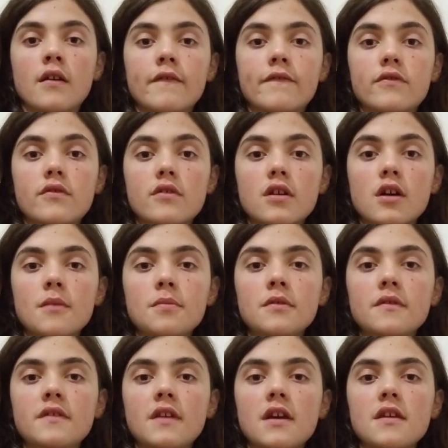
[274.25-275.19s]
For a
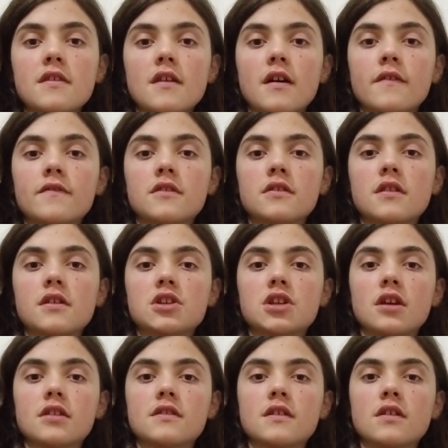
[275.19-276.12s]
couple of days after the
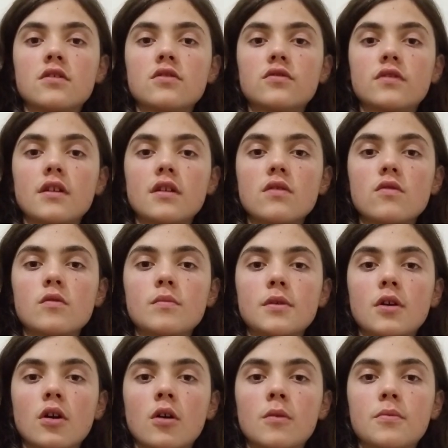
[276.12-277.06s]
shutdown, trains will
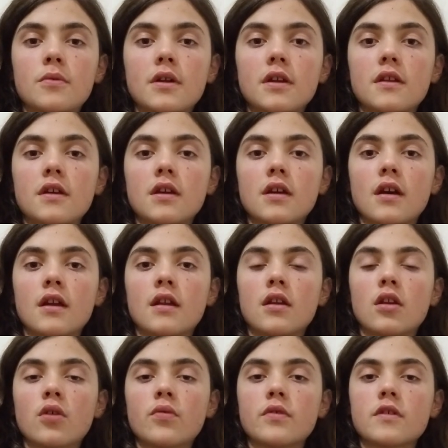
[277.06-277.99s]
be operating at
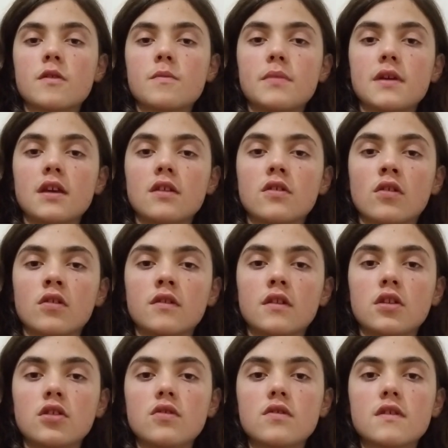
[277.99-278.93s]
a lower speed on
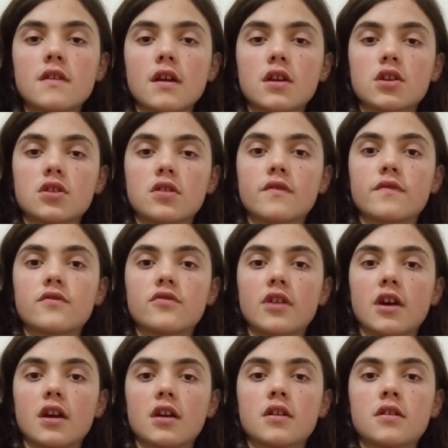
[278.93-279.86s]
the new section of
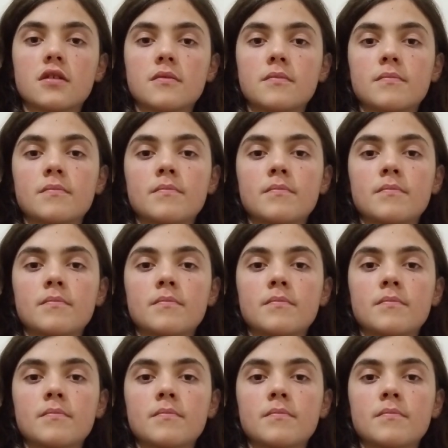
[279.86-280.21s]
track.